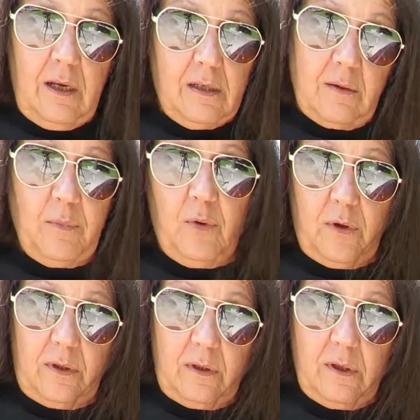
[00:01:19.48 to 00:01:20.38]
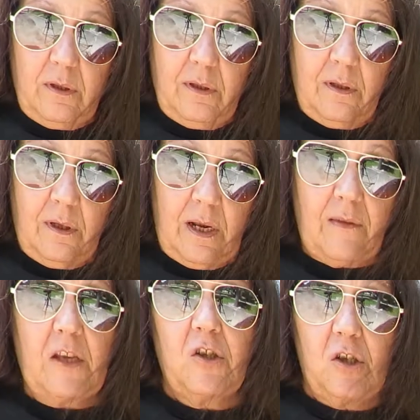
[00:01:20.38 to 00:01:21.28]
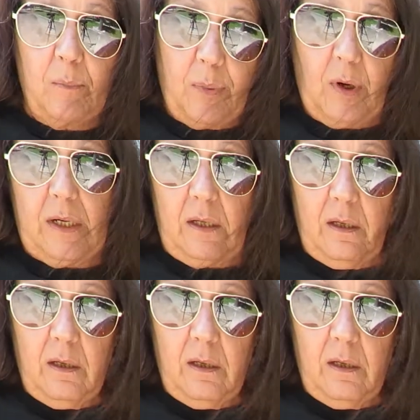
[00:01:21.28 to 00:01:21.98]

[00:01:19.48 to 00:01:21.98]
is important, and that's your body.